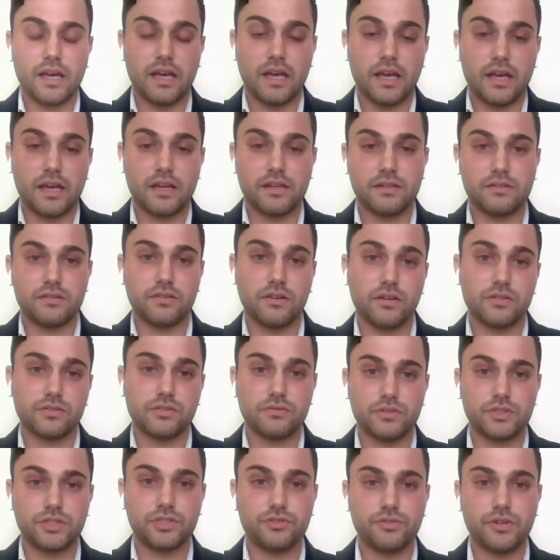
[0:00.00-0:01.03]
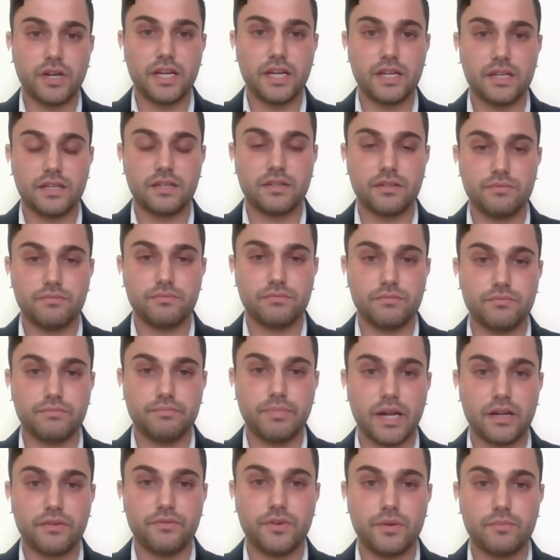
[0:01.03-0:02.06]
and also in trade. It could
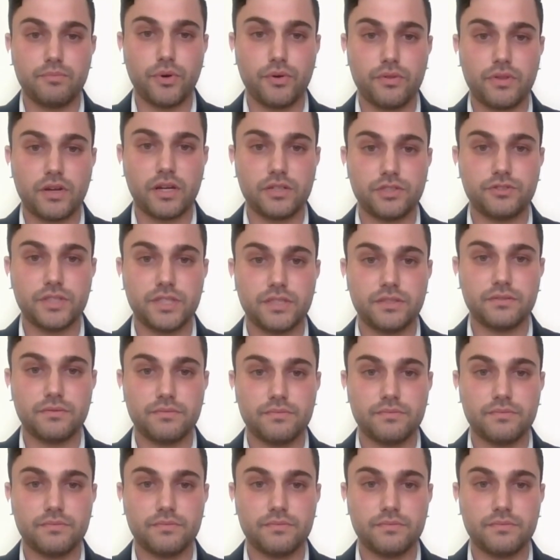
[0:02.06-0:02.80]
benefit both countries.